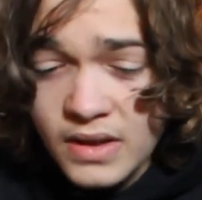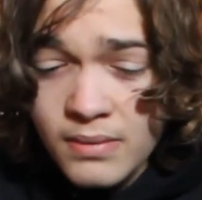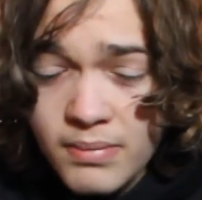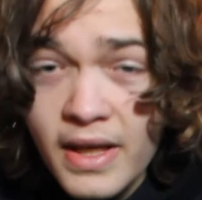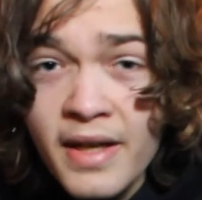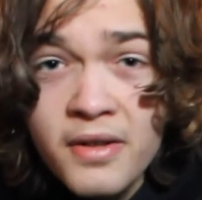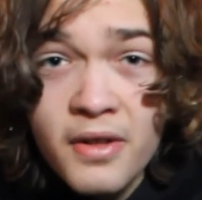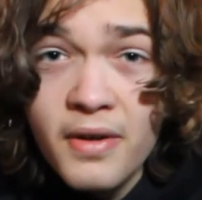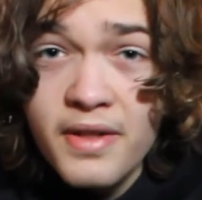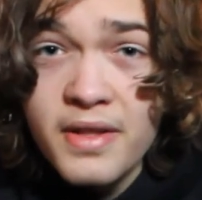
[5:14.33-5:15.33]
But I don't
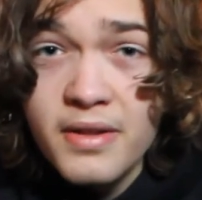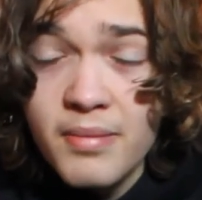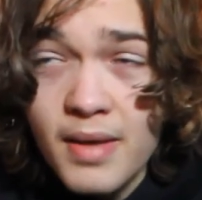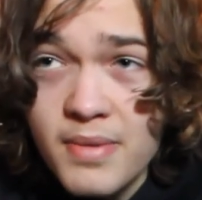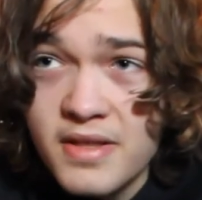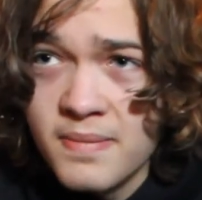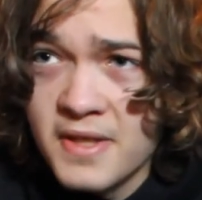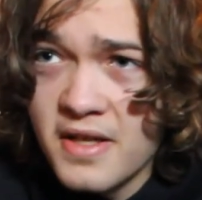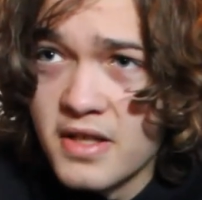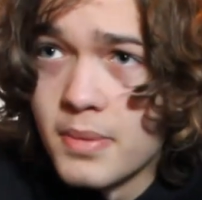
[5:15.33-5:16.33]
know, I think there might be some
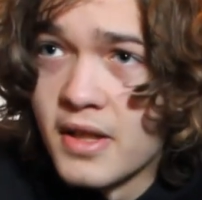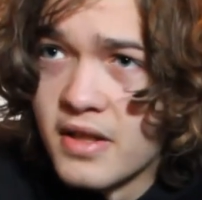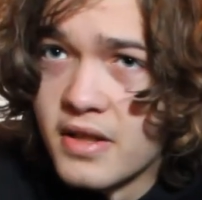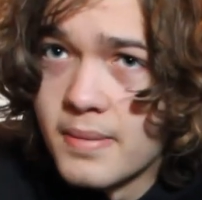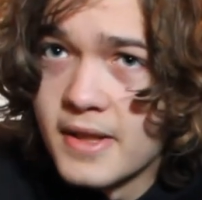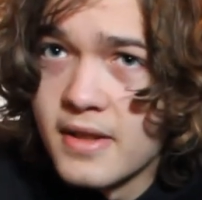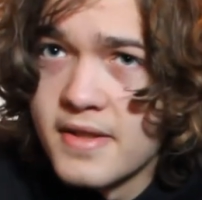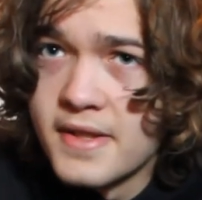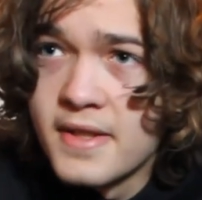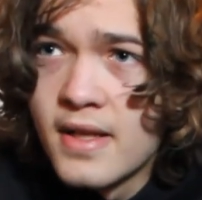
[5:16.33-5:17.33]
science behind it,
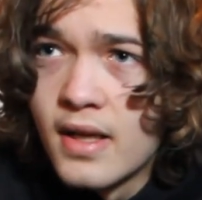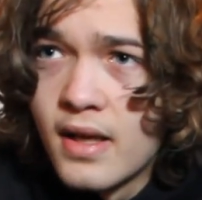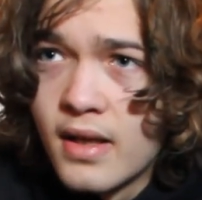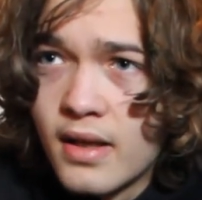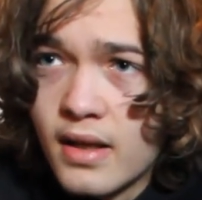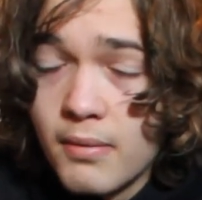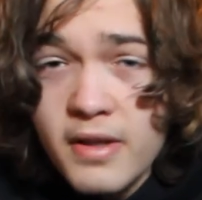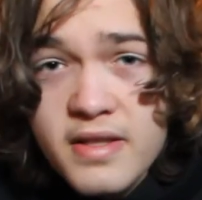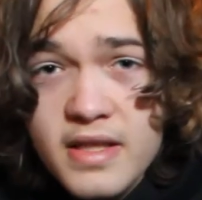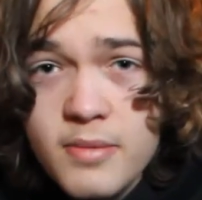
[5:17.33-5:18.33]
because it
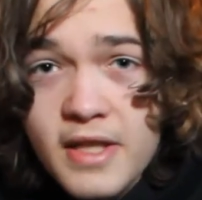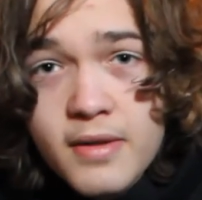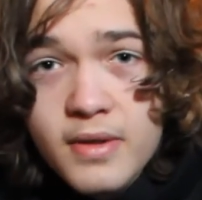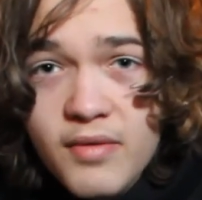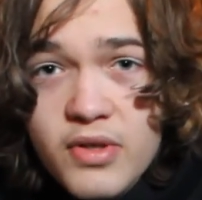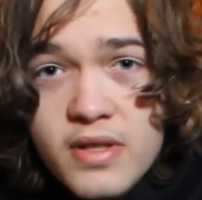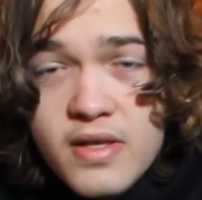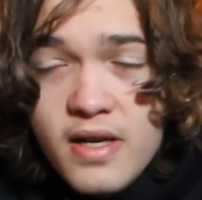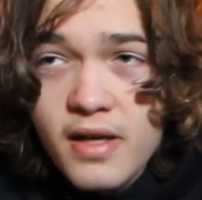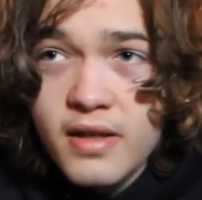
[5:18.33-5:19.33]
really seems like whenever you get
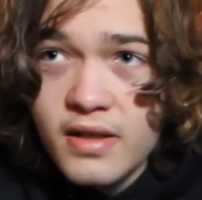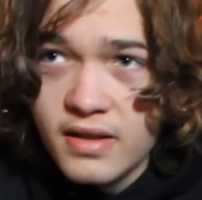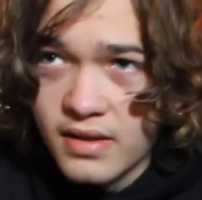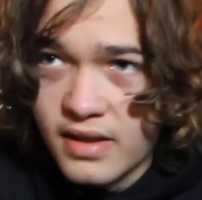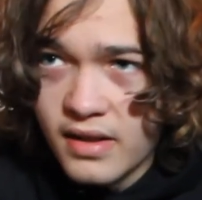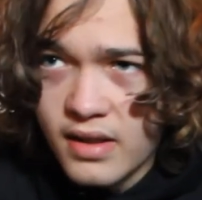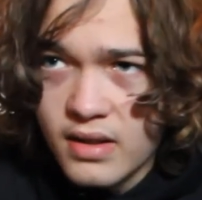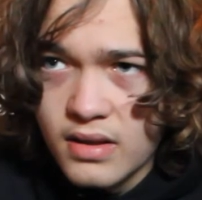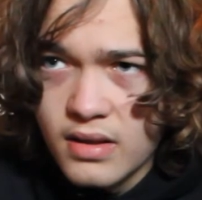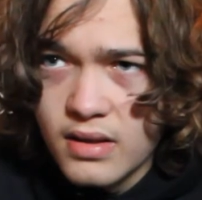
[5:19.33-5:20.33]
your hair cut, like,
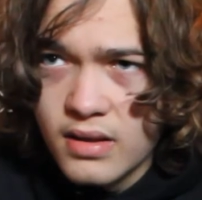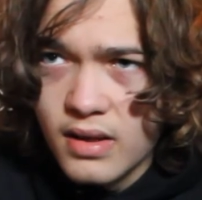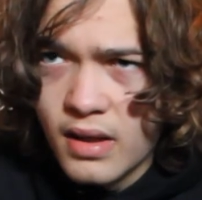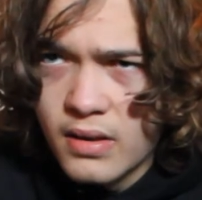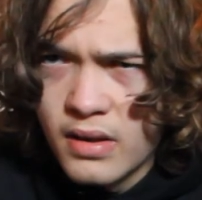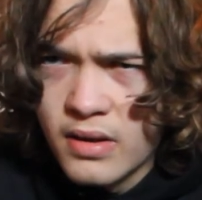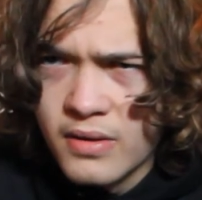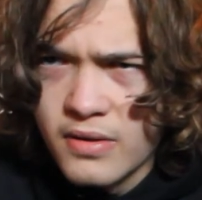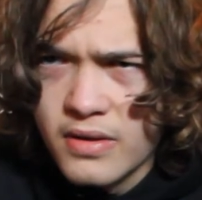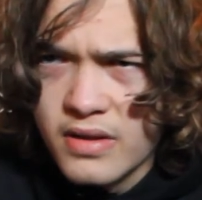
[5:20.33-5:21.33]
I don't know,
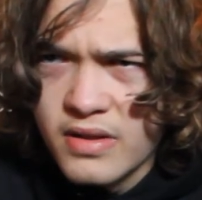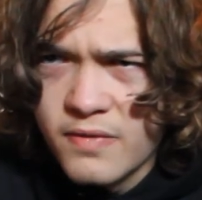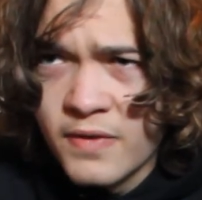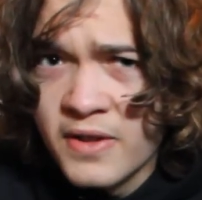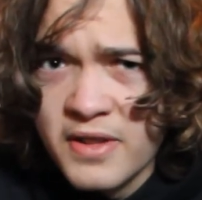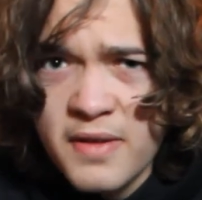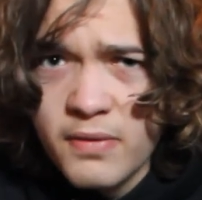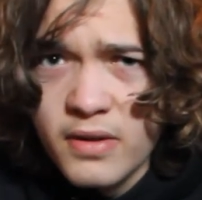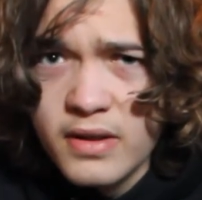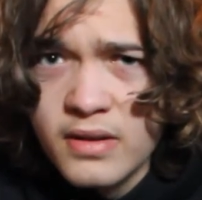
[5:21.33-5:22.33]
you just feel
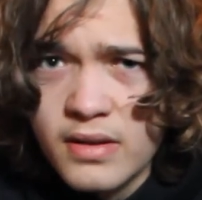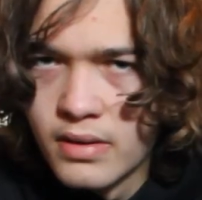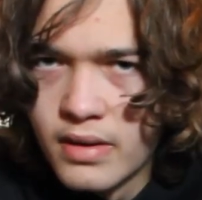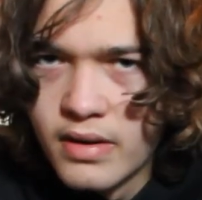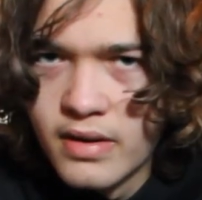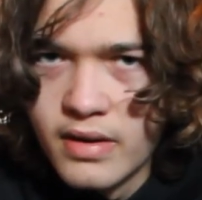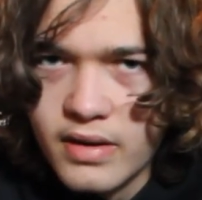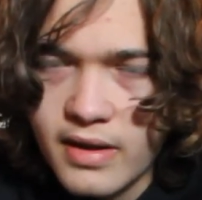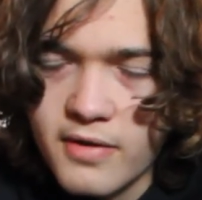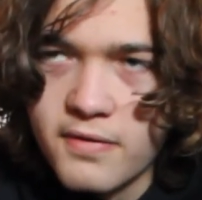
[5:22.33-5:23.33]
different.
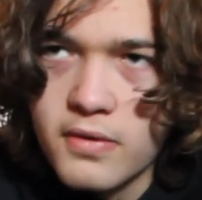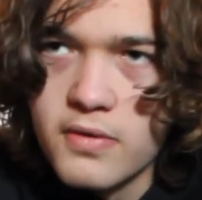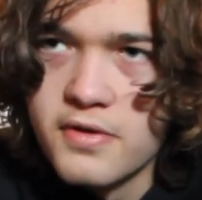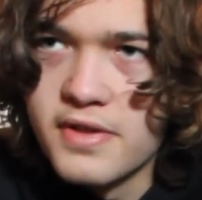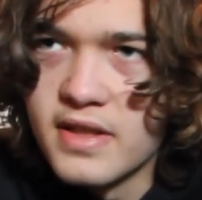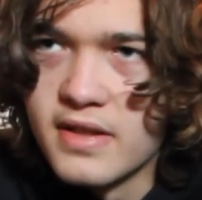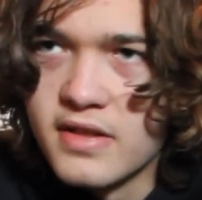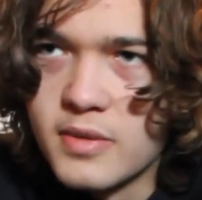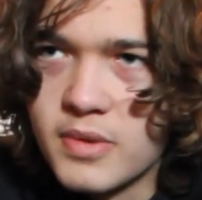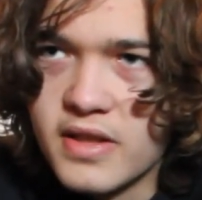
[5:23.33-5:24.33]
Now, of course, that
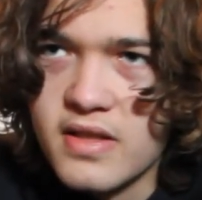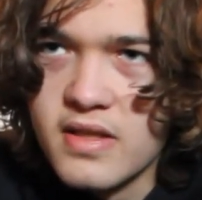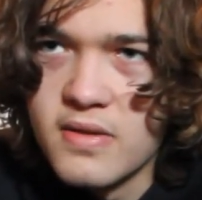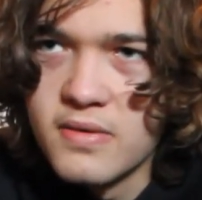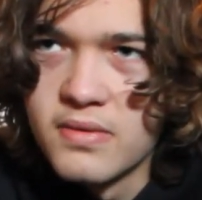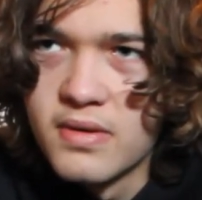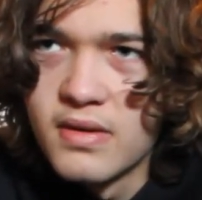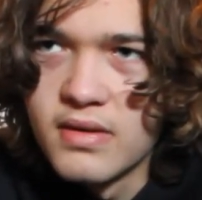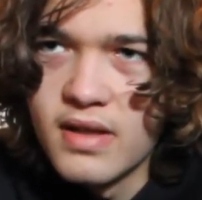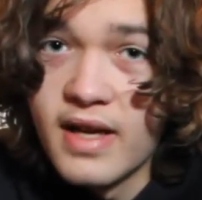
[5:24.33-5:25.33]
is because you
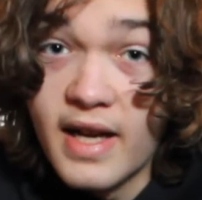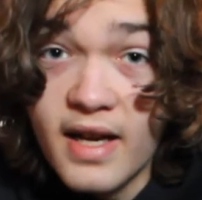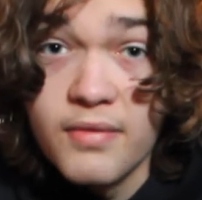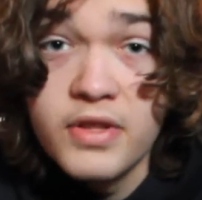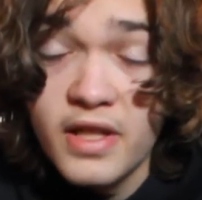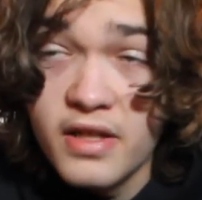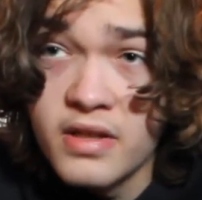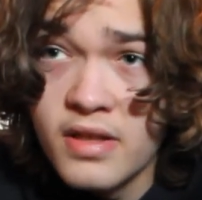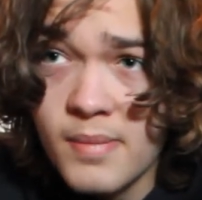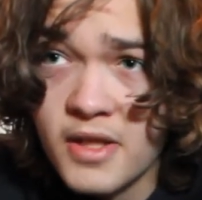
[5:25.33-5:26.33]
kind of have
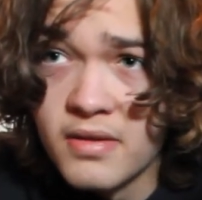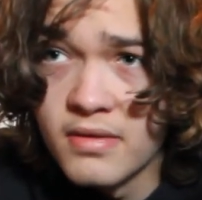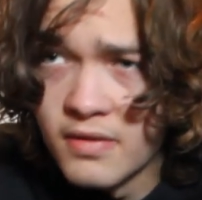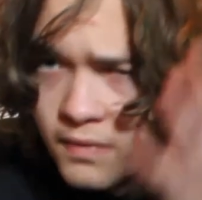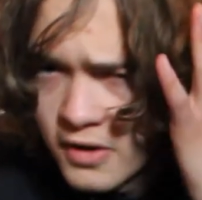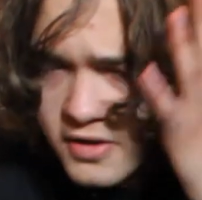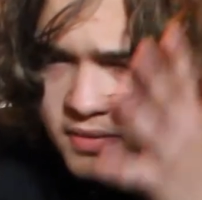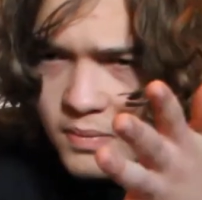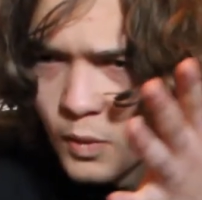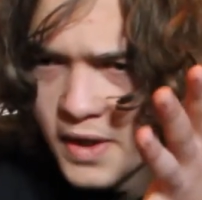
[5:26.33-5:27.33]
changed. I mean, you've lost
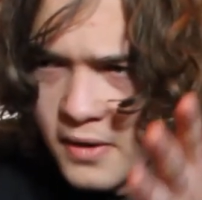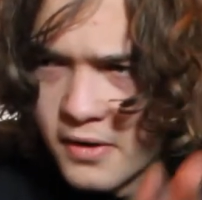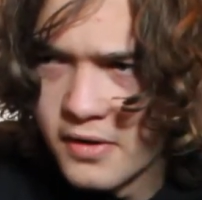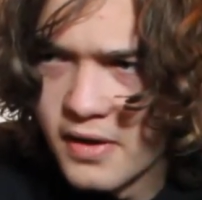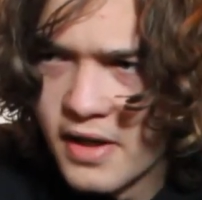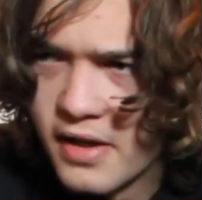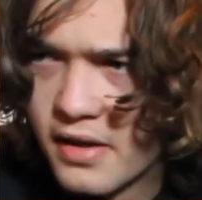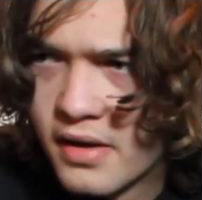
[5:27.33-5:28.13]
some weight on your head.